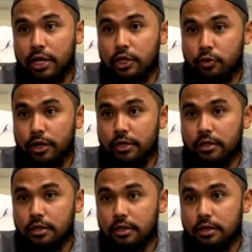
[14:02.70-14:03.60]
can do it
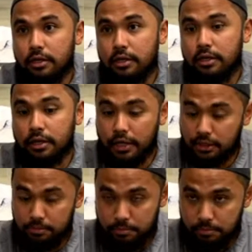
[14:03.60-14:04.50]

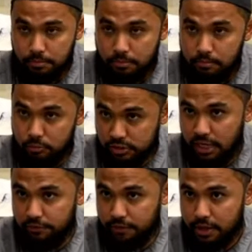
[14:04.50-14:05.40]
at
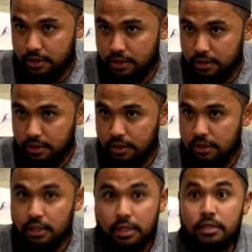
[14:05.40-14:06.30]
Muzdalifah.
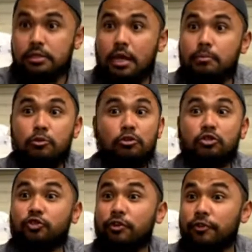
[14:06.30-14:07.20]
Some
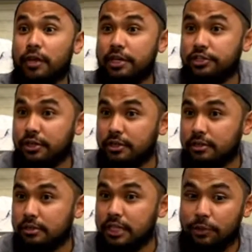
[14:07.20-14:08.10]
good travel agent,
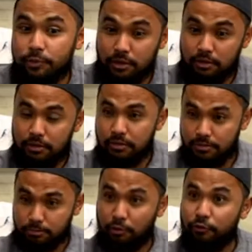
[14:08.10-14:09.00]
they will
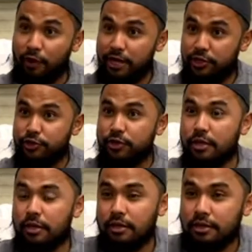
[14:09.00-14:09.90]
provide you
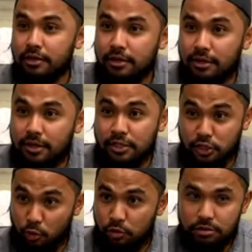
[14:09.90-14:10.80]
the
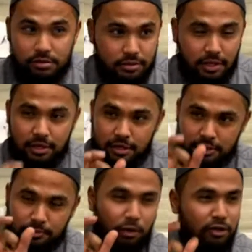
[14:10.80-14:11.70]
stones, the
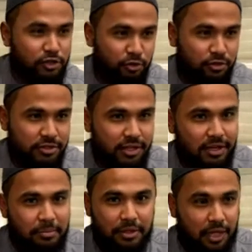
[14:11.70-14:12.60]
small stones,
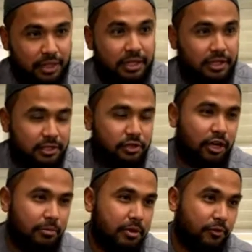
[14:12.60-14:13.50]
but I think it's
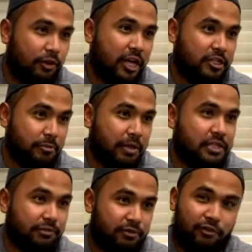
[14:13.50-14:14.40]
gonna be a really
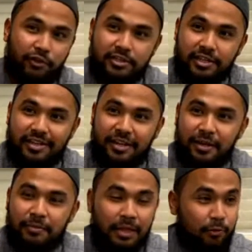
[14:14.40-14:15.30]
expensive travel agent,
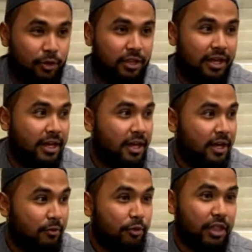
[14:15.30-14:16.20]

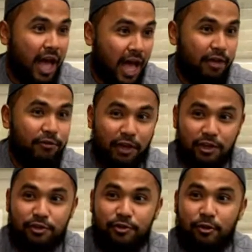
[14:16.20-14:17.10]
with the high
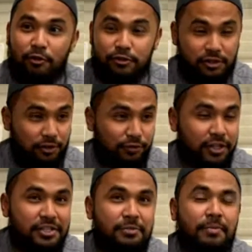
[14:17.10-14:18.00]
value of
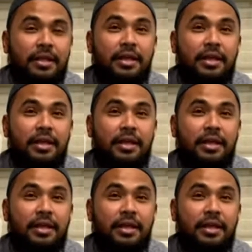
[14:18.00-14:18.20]
surface.